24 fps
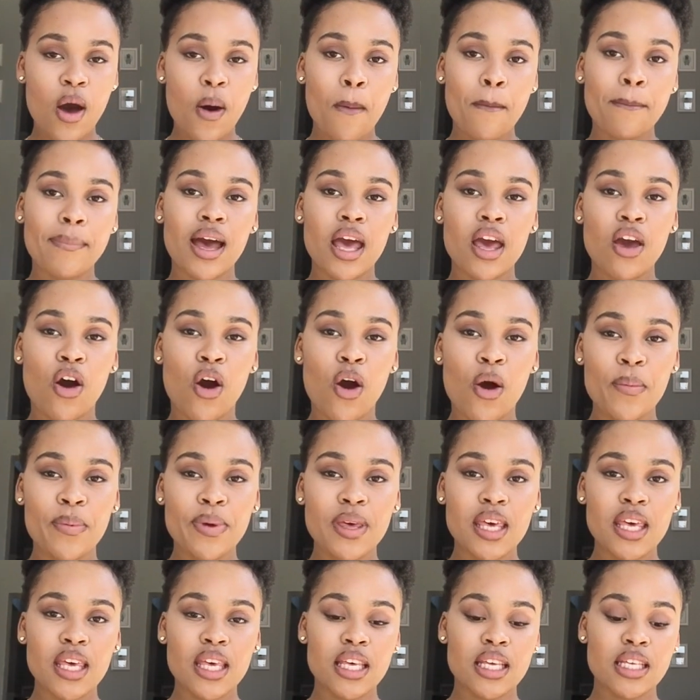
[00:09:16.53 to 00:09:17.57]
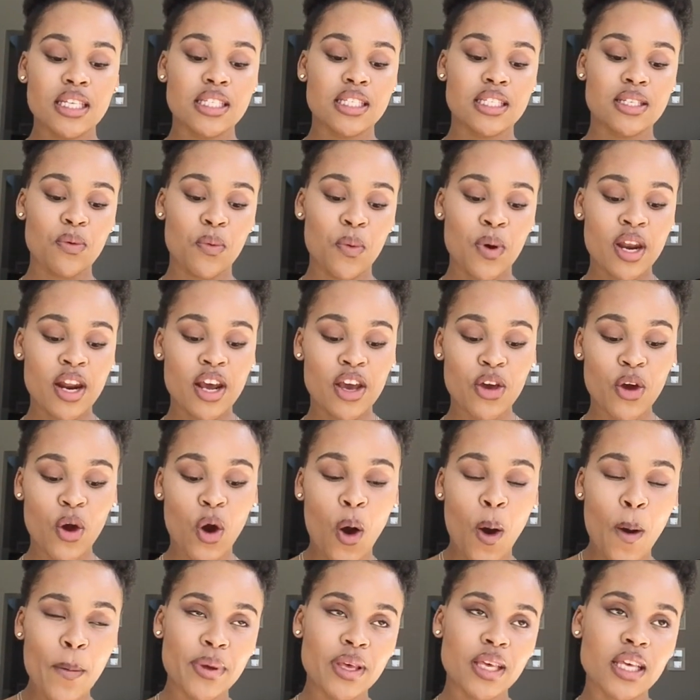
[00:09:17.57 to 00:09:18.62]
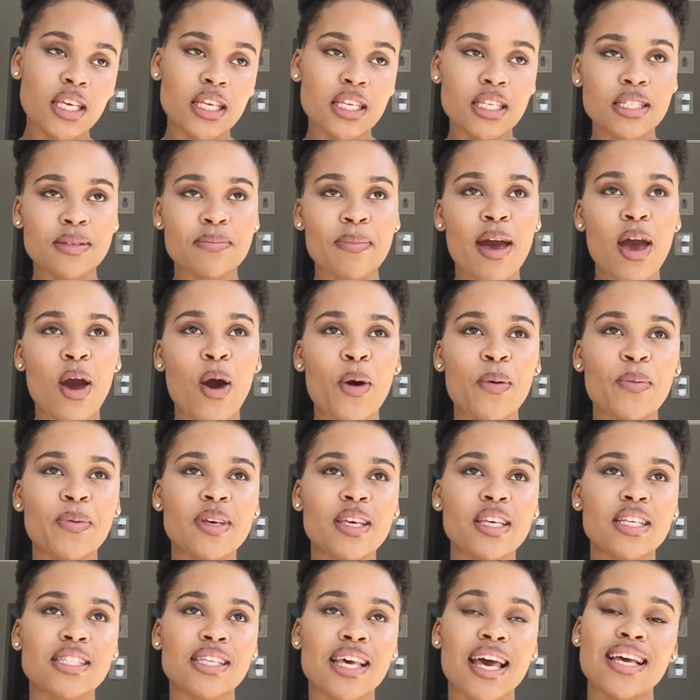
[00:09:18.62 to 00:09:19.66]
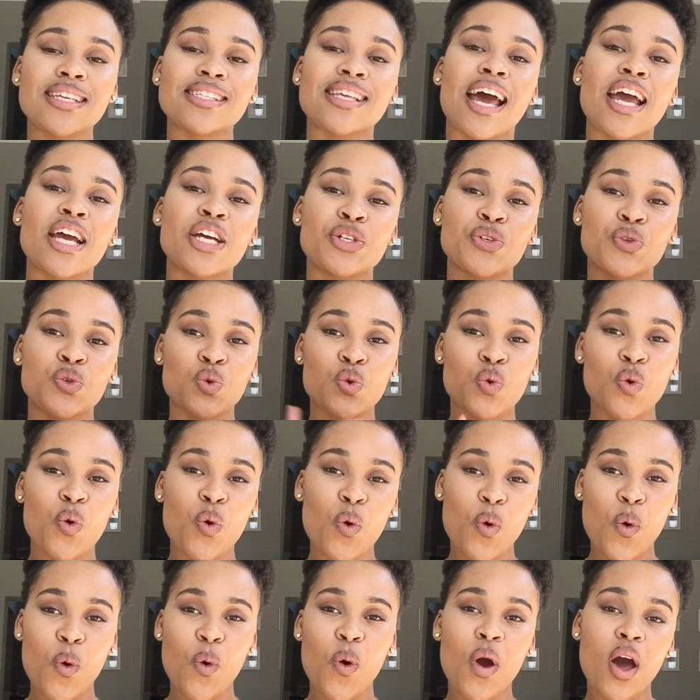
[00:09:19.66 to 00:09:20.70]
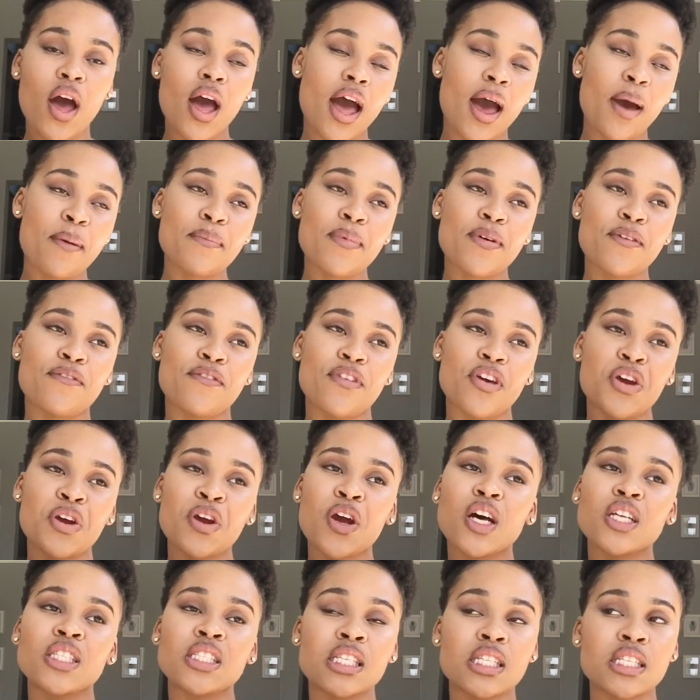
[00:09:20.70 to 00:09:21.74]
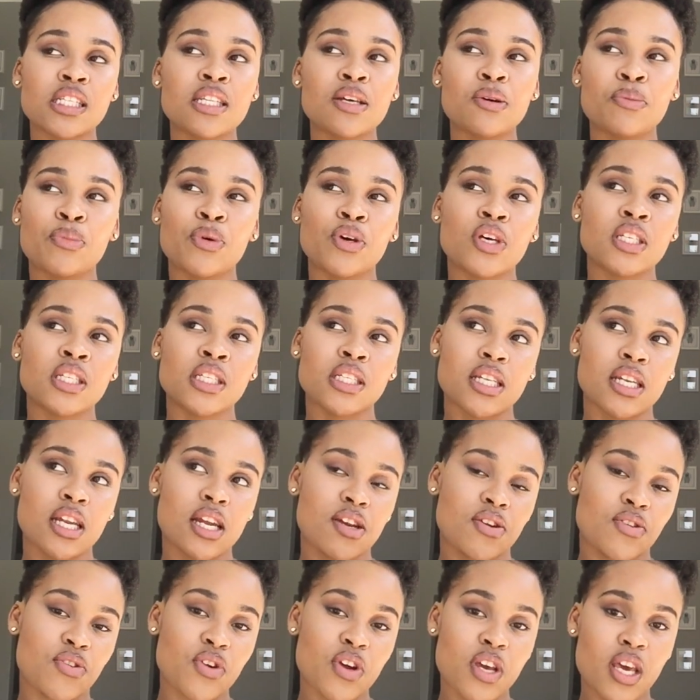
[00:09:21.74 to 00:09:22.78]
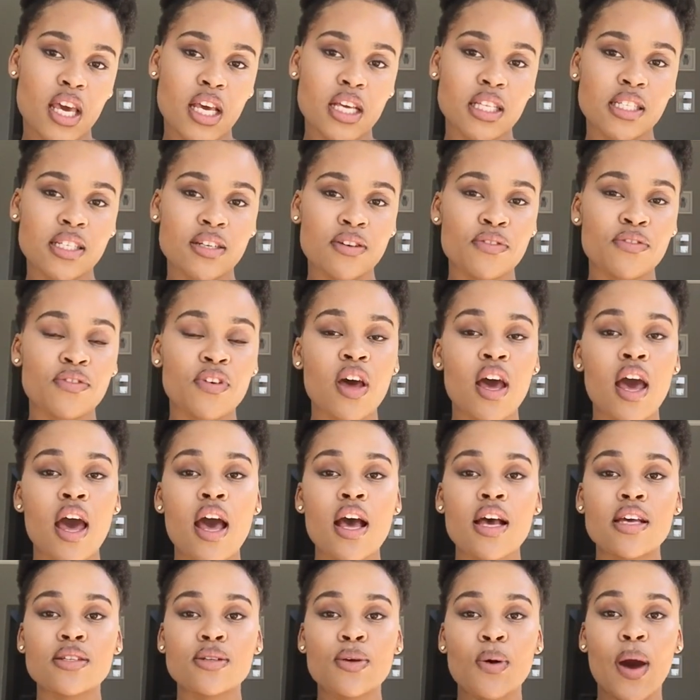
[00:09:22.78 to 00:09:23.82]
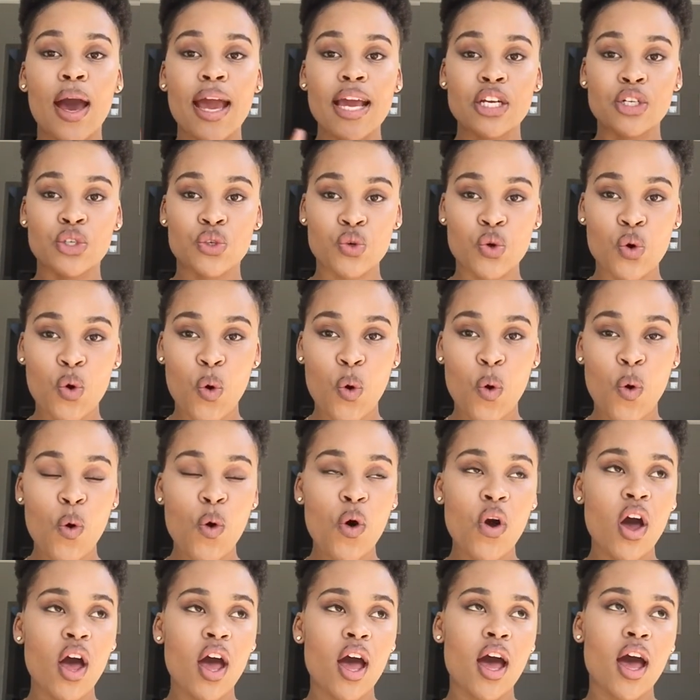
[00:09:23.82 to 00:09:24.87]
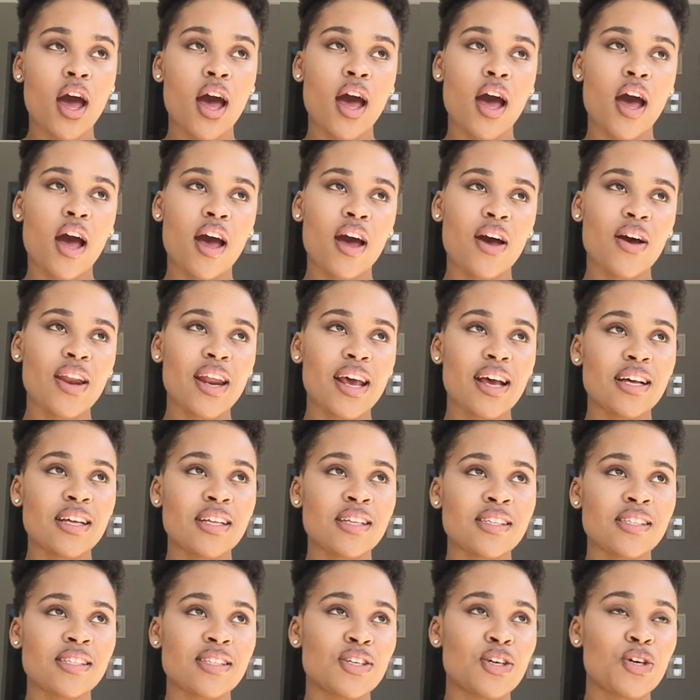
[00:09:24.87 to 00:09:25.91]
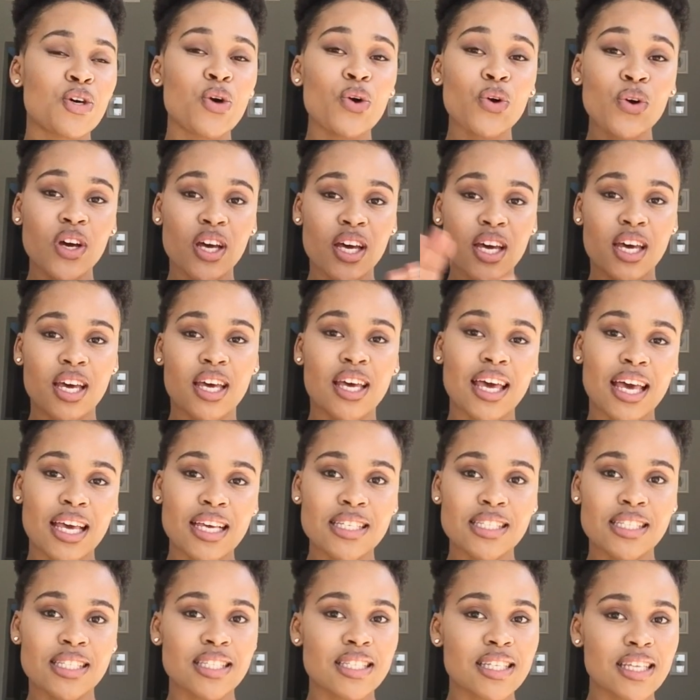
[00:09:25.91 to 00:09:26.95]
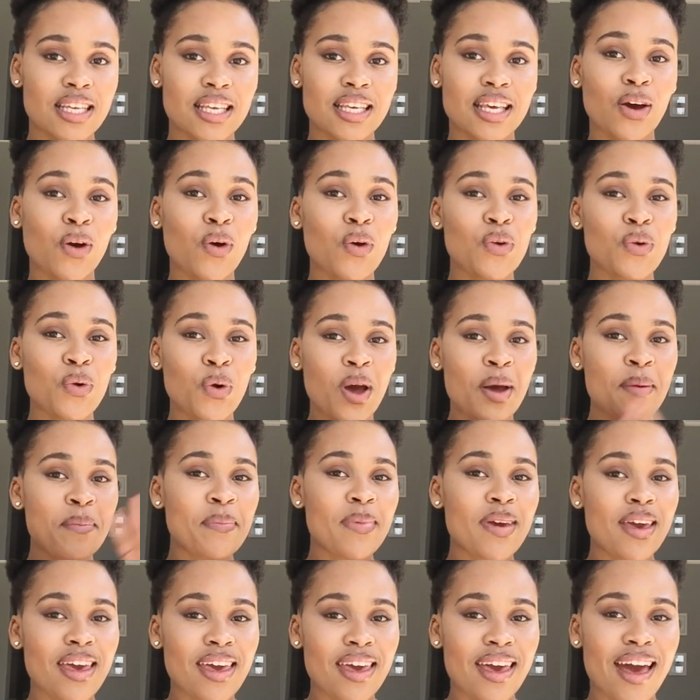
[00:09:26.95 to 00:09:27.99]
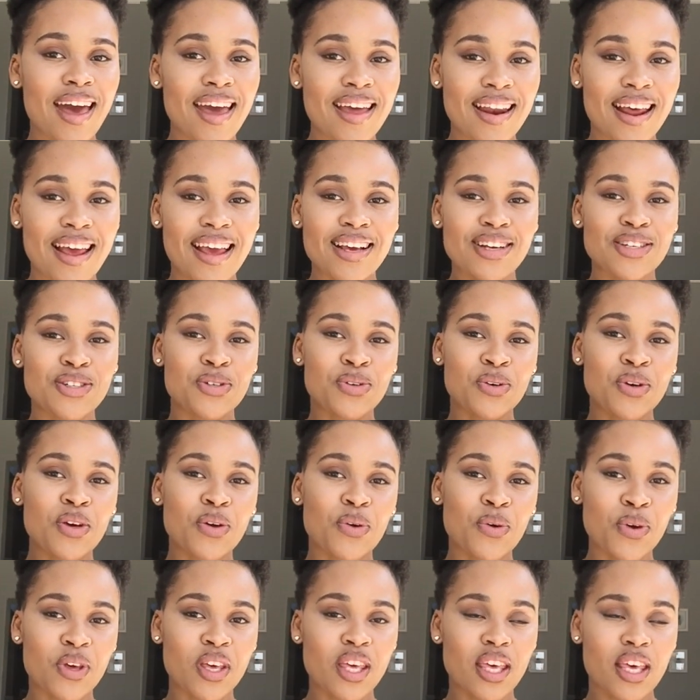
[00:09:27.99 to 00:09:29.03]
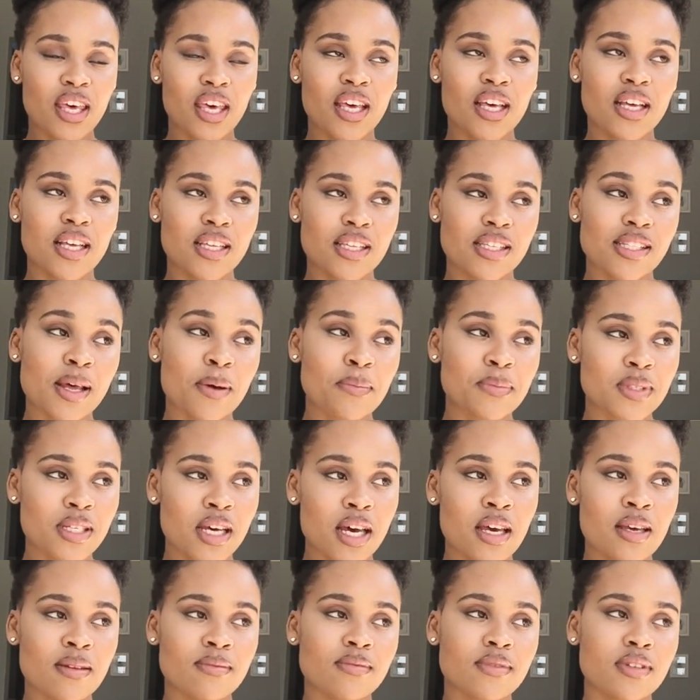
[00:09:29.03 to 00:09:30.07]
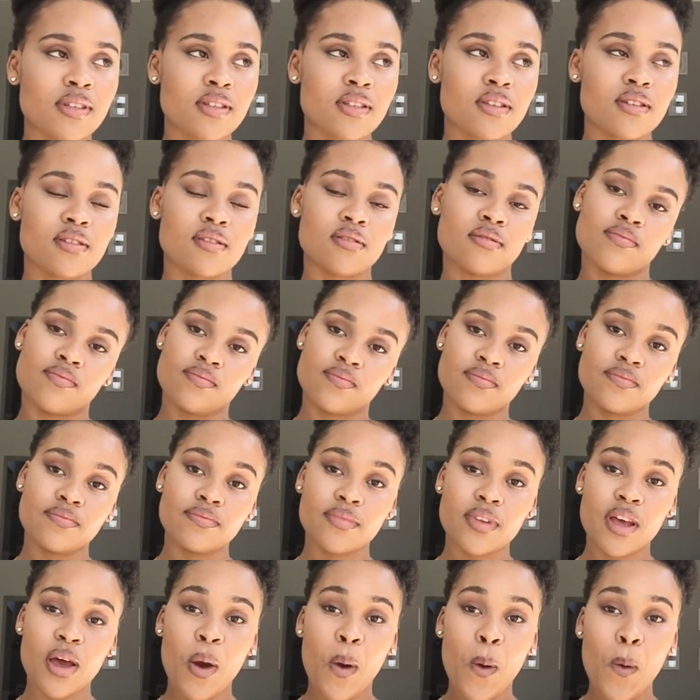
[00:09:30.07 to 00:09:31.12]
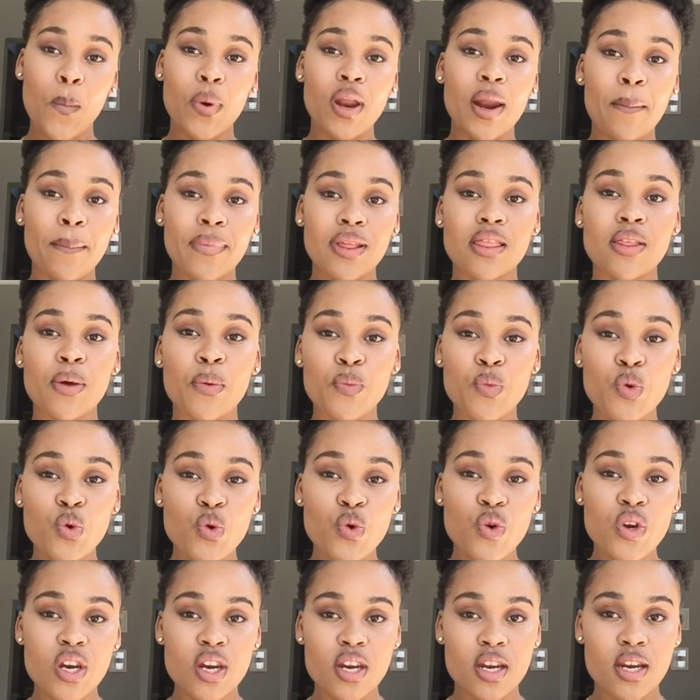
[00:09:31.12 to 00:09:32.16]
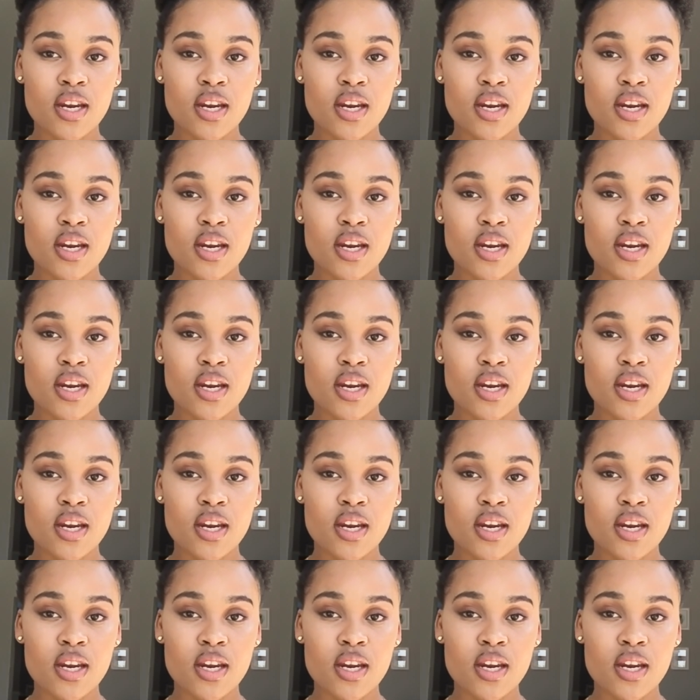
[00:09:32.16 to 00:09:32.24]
My hobbies, what are your hobbies? My hobbies, guys, I draw. I'm a very artistic person and creative, so I draw. What else? Cook, guys. And I enjoy cooking sometimes when I'm in the mood.